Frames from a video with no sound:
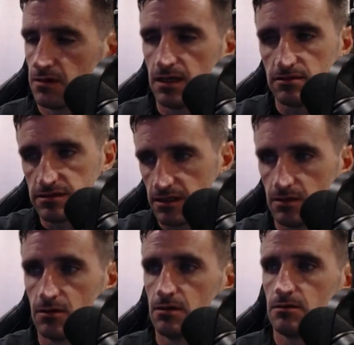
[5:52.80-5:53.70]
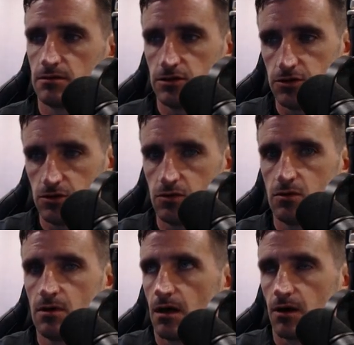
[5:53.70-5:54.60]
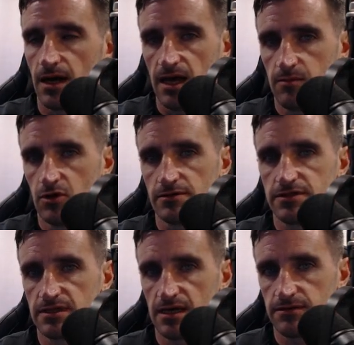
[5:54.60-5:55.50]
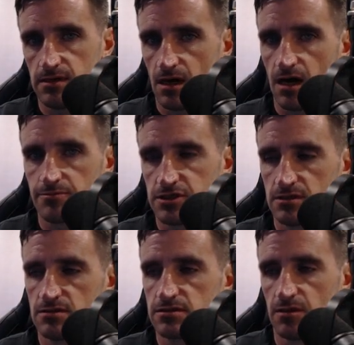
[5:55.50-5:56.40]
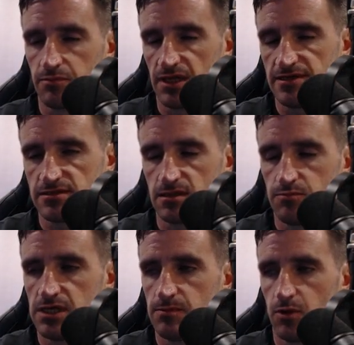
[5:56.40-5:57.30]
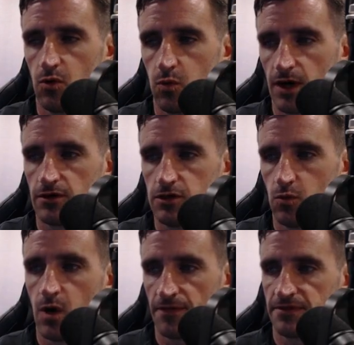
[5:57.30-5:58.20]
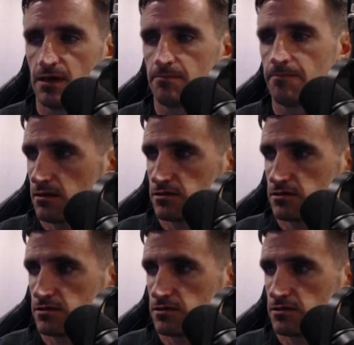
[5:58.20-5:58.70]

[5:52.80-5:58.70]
until you are able to get the options to place the people where you want them.